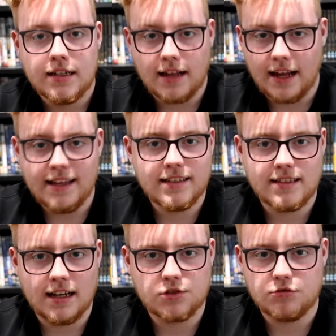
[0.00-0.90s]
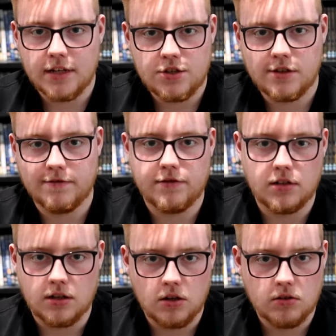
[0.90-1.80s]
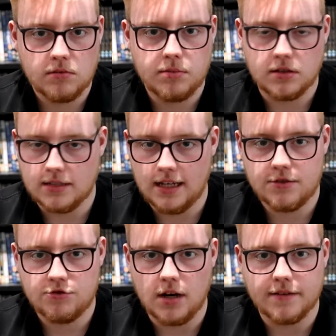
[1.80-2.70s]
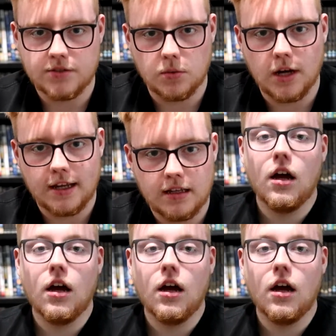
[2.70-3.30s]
Katie starts reaching for a gun, but Tex drives away.